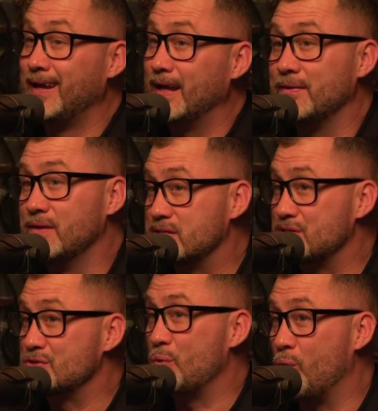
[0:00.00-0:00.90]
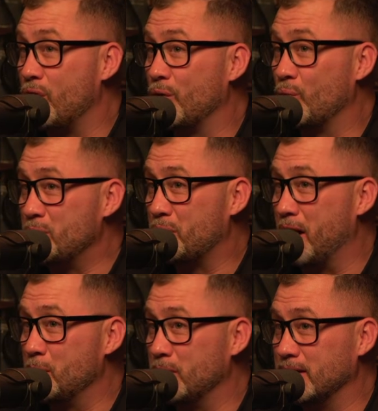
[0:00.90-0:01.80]
And this is the one we
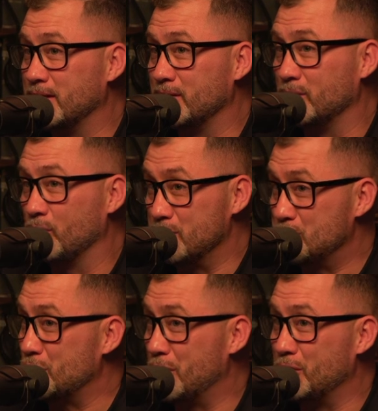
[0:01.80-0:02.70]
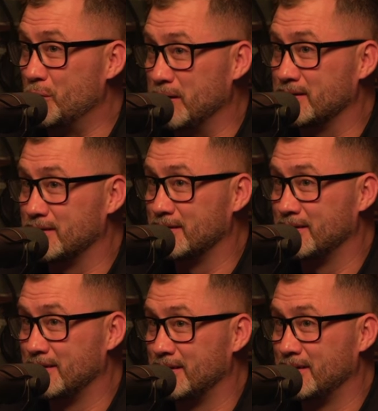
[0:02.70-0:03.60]
probably, we struggle with.
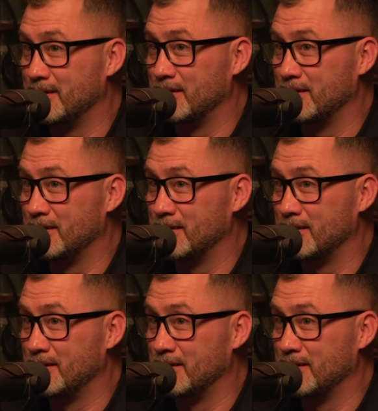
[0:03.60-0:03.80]
Right.